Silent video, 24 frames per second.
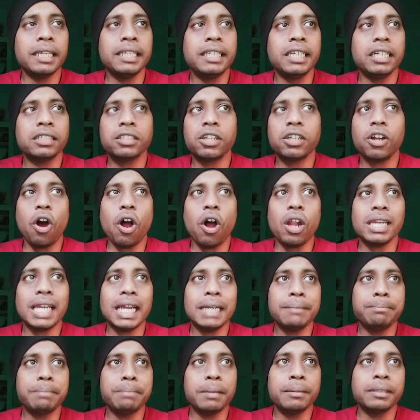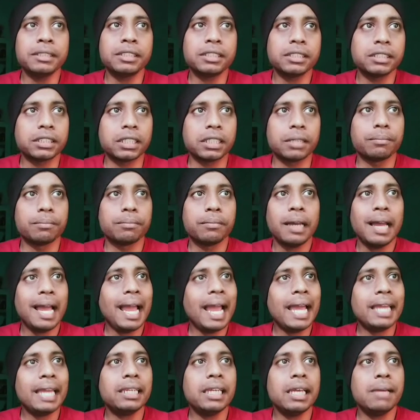any other online payment system,
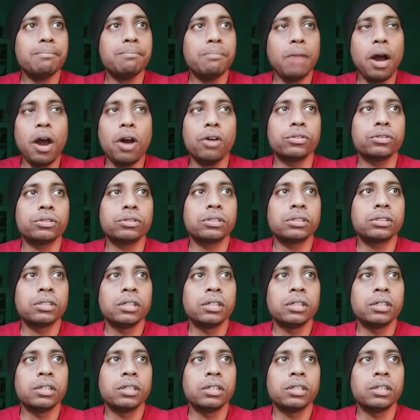and amount